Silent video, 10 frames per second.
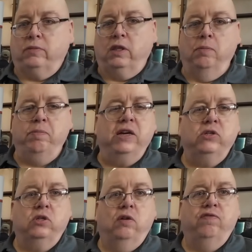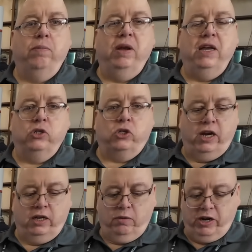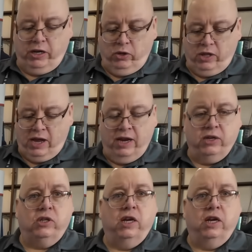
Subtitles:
The best for me is trying to bring you the highest